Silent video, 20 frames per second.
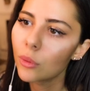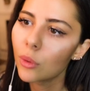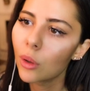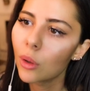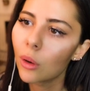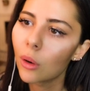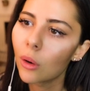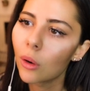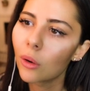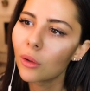
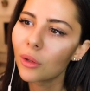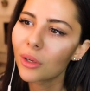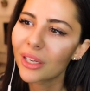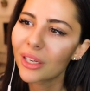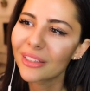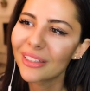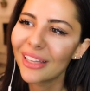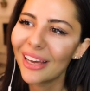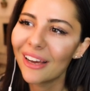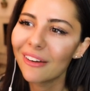Whoa, look
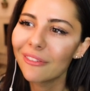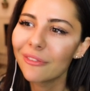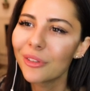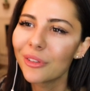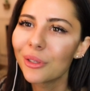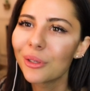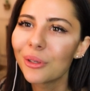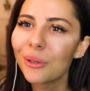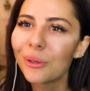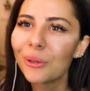at that
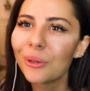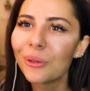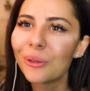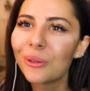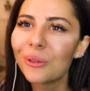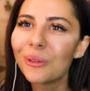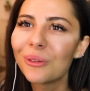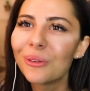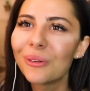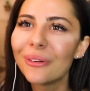
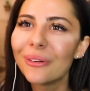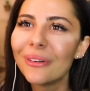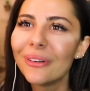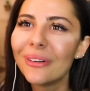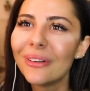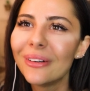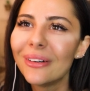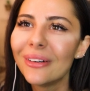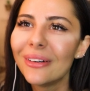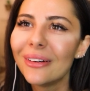view.
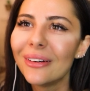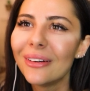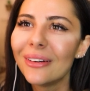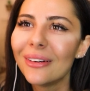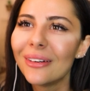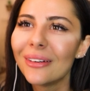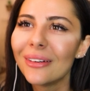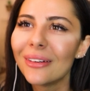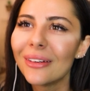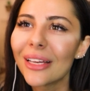
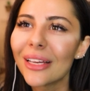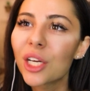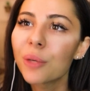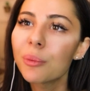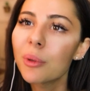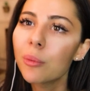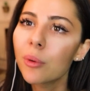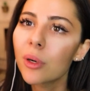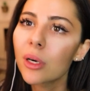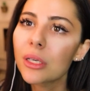It could
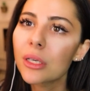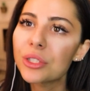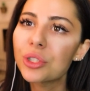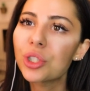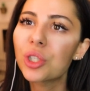be worse.